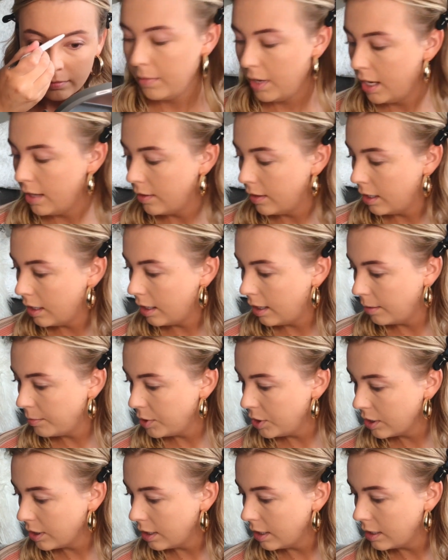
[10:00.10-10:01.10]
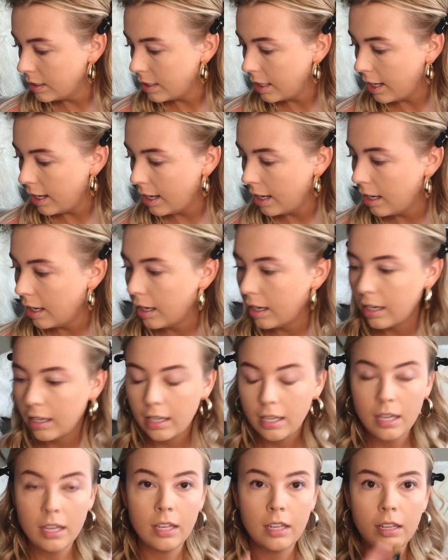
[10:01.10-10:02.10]
And then I'm just gonna take
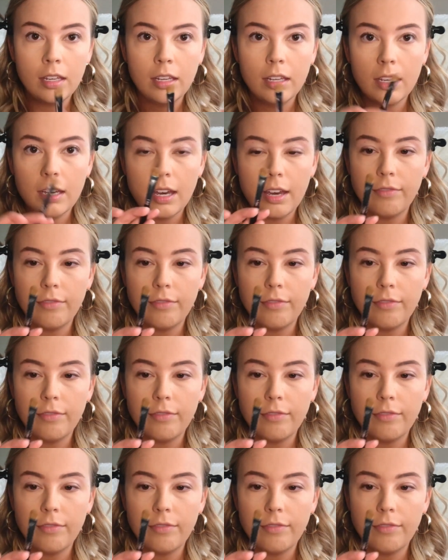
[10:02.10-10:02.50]
a